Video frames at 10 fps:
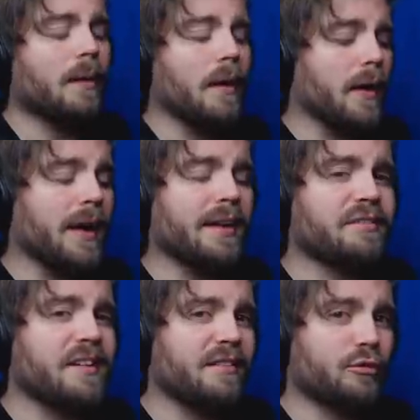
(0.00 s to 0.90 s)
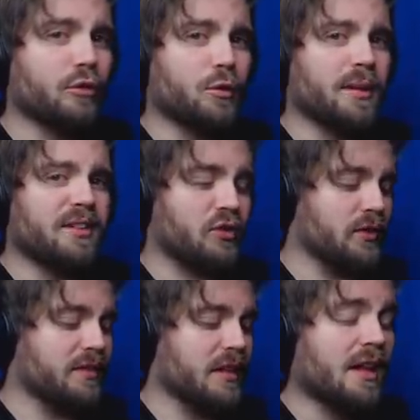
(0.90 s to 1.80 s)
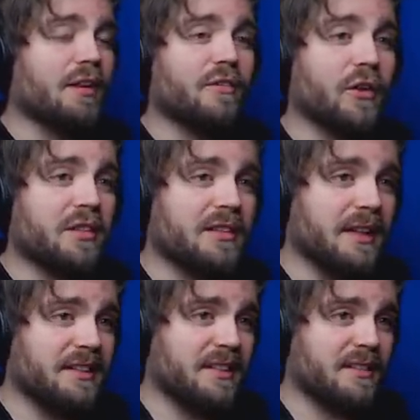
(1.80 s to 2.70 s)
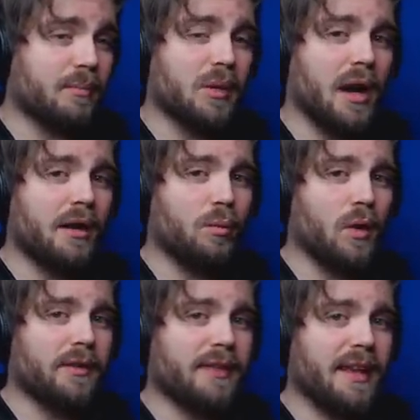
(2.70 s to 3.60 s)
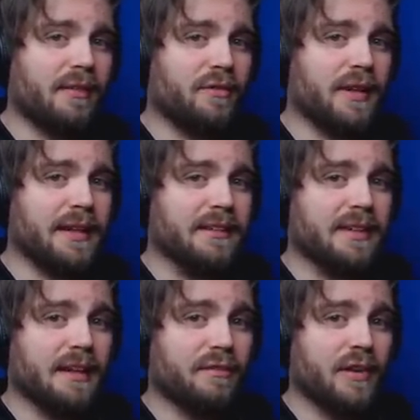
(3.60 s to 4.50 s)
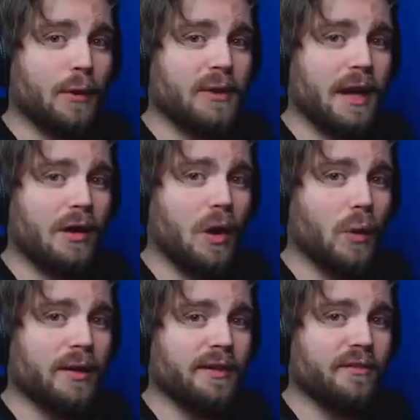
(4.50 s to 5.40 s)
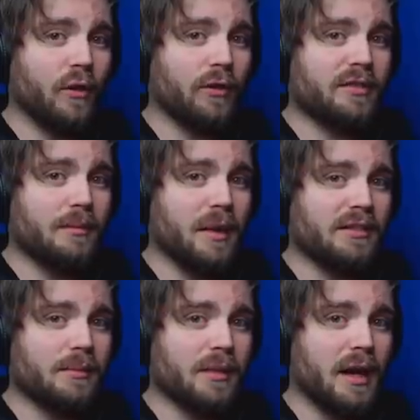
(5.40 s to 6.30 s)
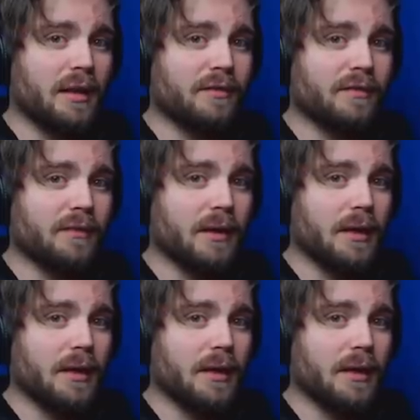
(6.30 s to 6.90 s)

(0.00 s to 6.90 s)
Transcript: I have several questions. Firstly, is this some kind of Wonderland thing? He said I fell down a hole in the forest. Am I some kind of